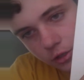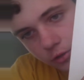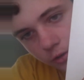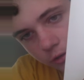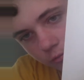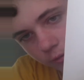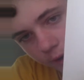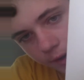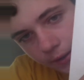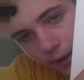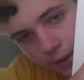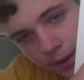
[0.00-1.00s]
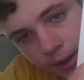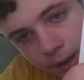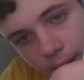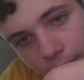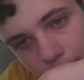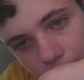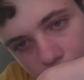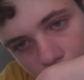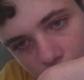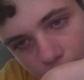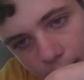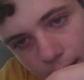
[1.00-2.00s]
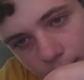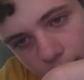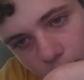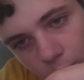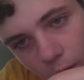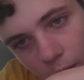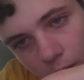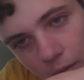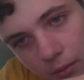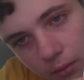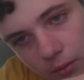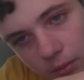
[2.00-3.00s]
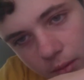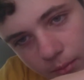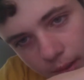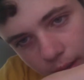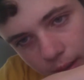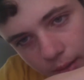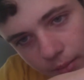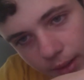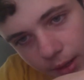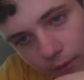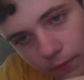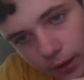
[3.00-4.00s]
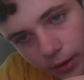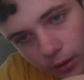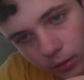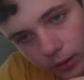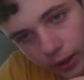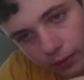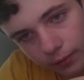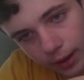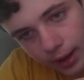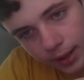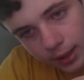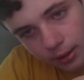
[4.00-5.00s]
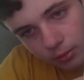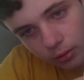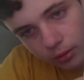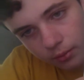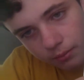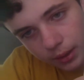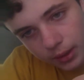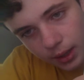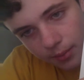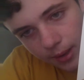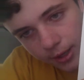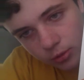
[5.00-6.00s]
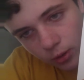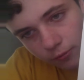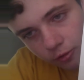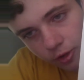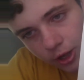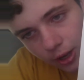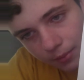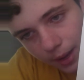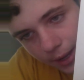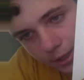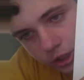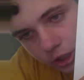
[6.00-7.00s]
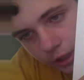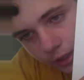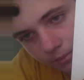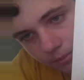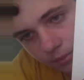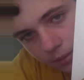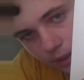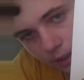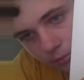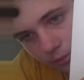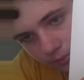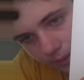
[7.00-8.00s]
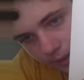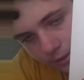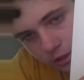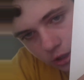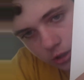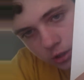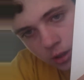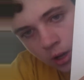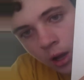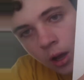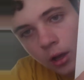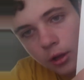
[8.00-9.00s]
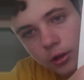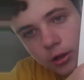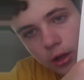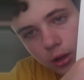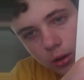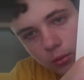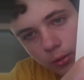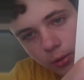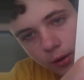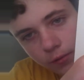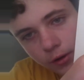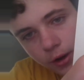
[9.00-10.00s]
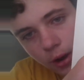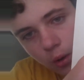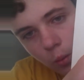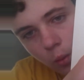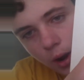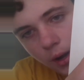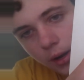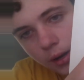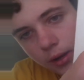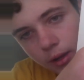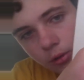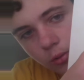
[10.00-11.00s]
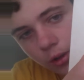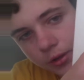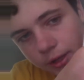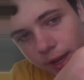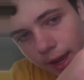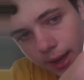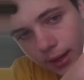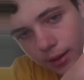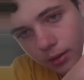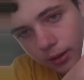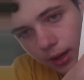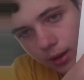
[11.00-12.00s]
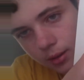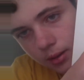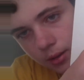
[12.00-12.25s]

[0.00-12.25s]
Just look right at that. A is qual to B if and only if A equals B times H1 for some H in the group H. So we want to figure out what is qual to K. Okay.